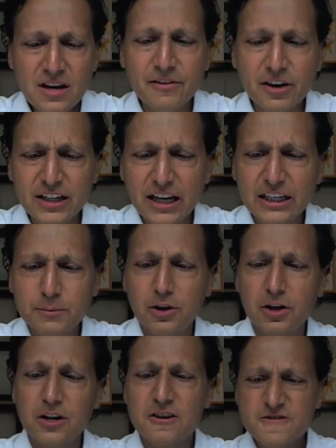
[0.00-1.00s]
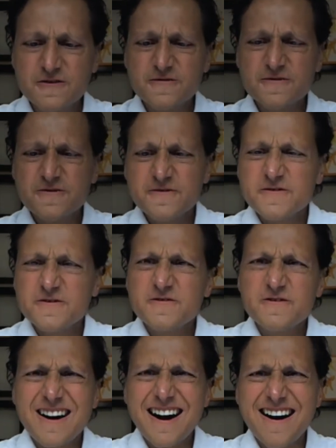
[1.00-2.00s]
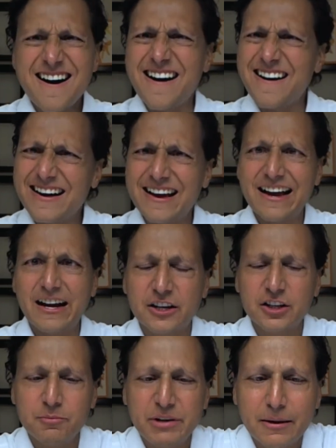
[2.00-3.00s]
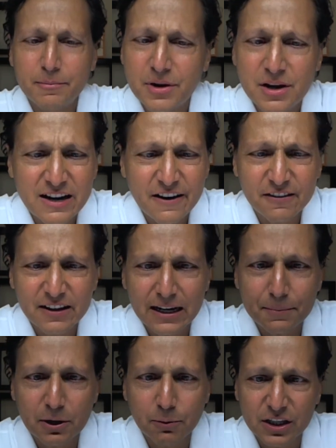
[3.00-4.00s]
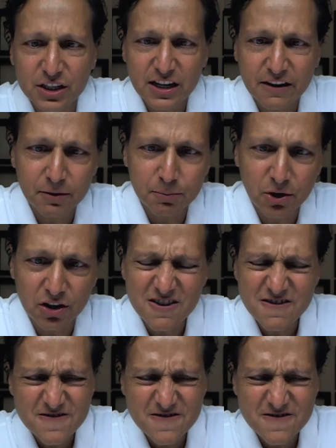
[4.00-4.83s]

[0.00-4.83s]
Very nice burn. Yeah, it could be definitely up there with a 7 burn.